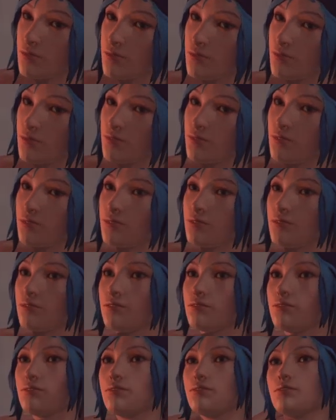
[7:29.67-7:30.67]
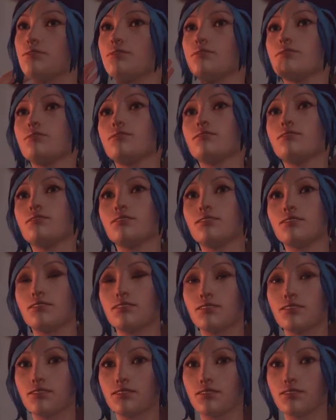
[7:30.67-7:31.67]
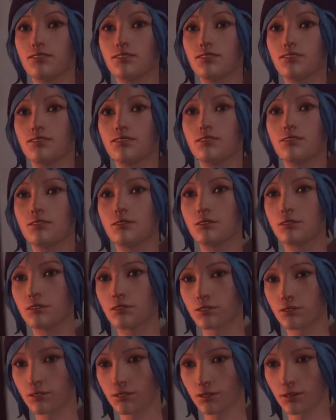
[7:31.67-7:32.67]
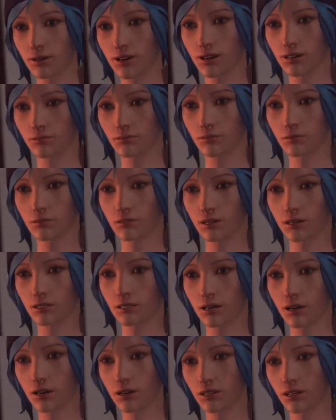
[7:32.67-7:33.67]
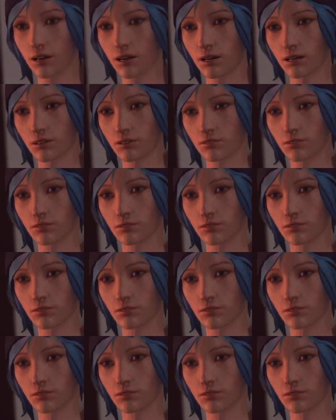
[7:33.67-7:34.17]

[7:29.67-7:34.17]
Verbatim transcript: I almost wet myself when I saw the gun. So, did you recognize me?